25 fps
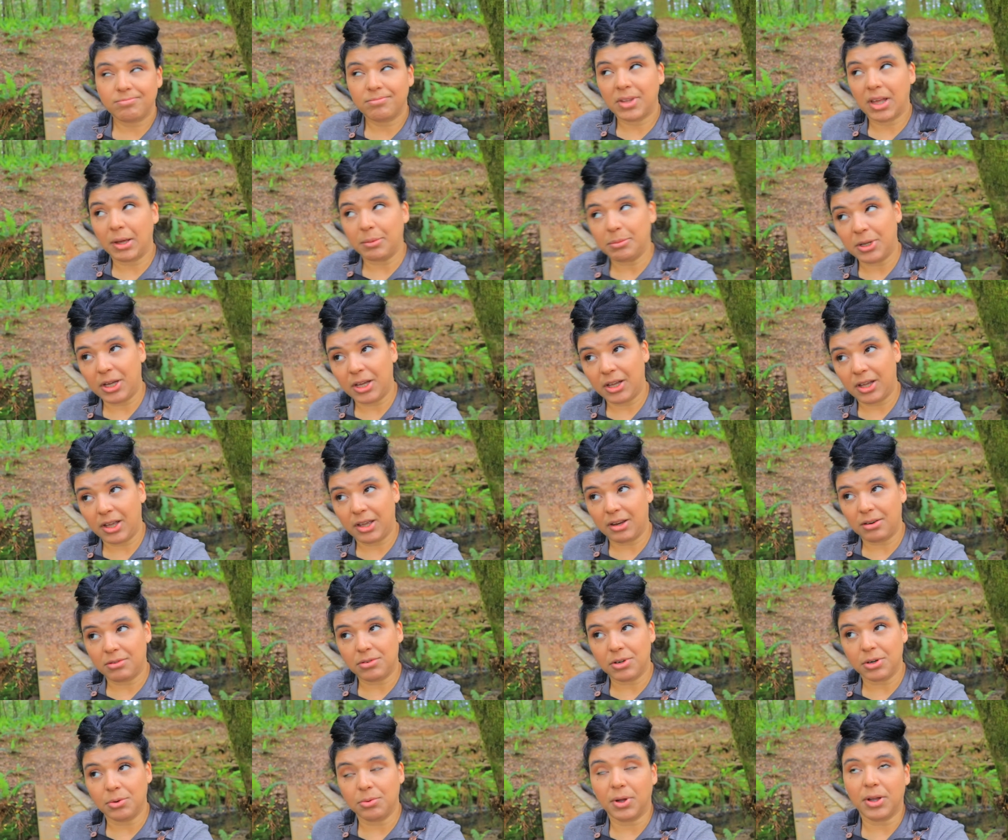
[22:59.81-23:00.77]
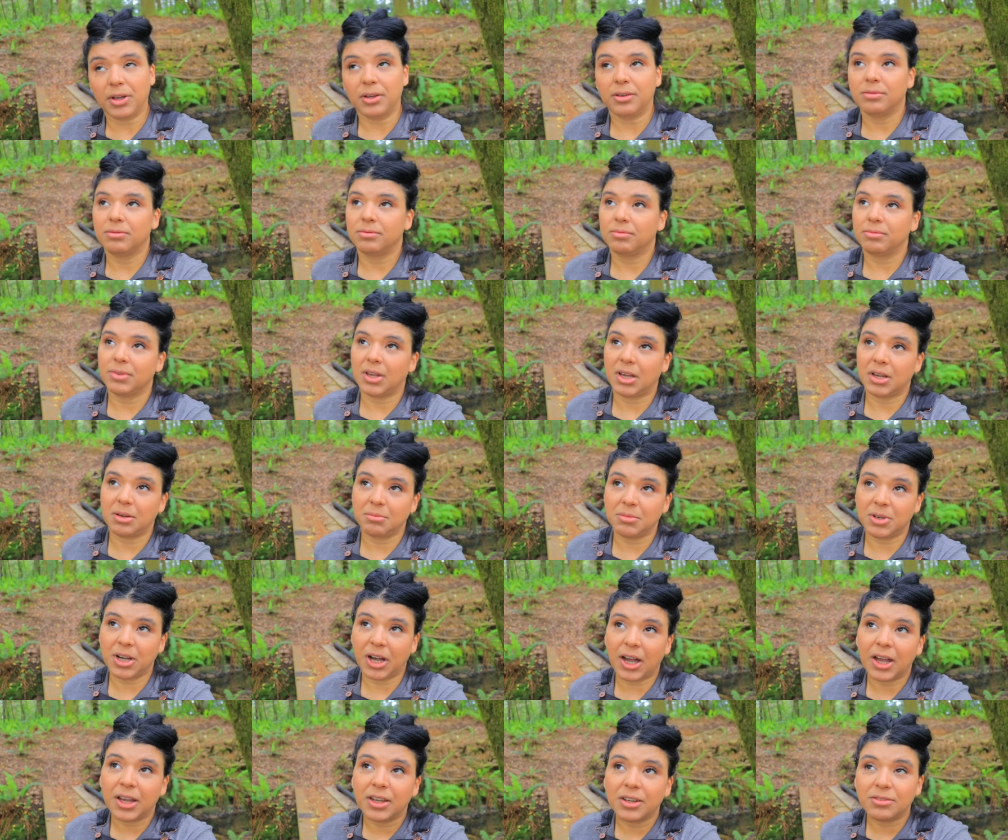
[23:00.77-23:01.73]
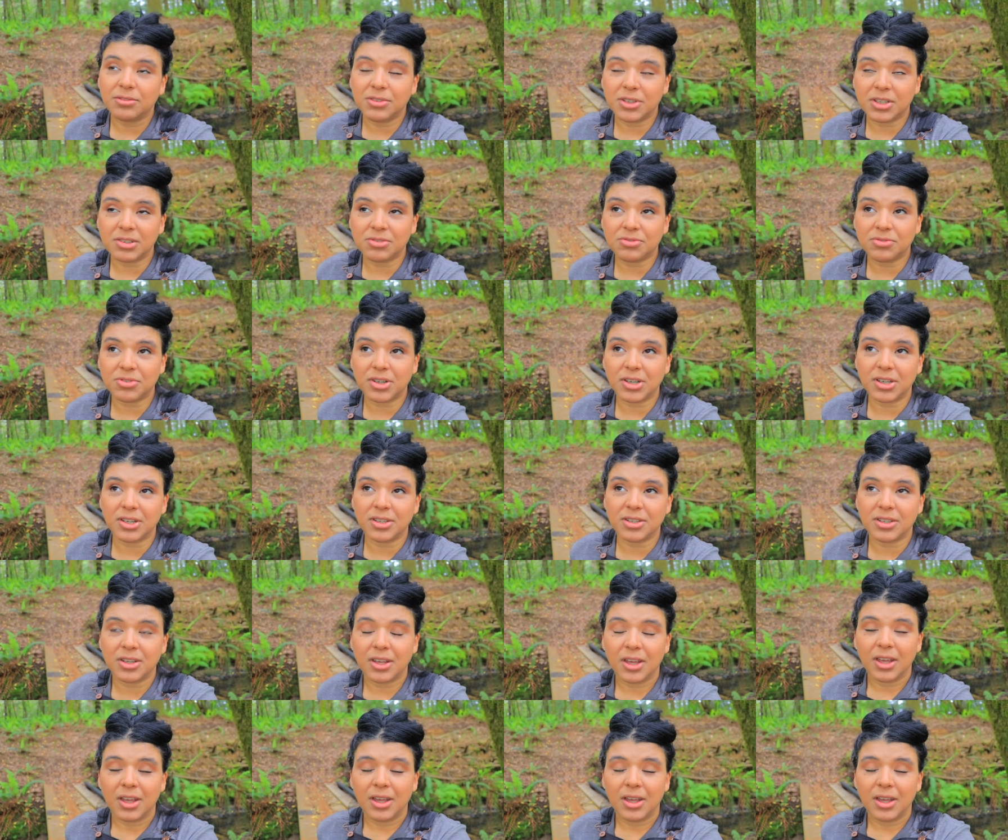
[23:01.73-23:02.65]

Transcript: I'm not everyone, I'm kind of different.